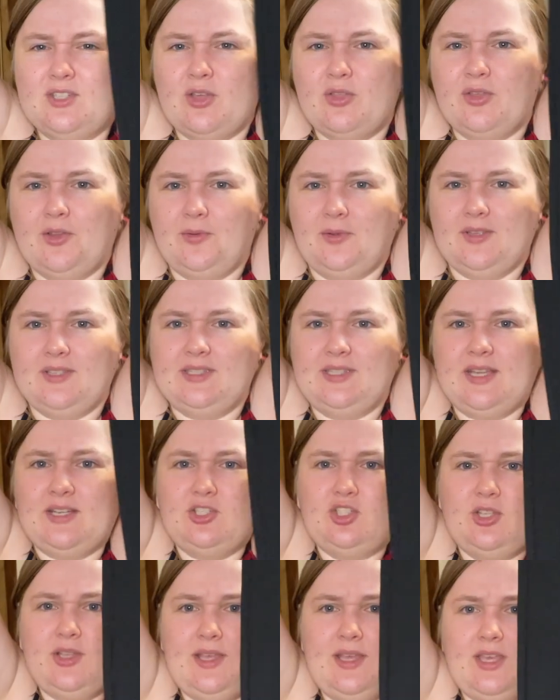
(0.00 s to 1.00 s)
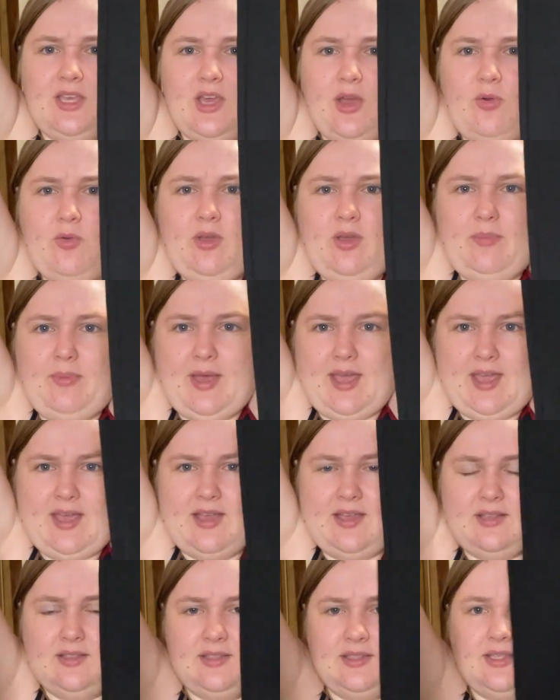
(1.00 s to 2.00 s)
they're essentially yoga
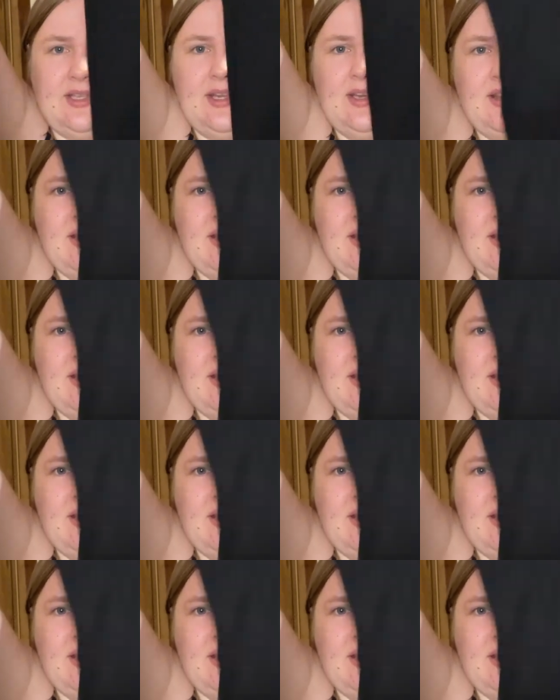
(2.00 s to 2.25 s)
pants.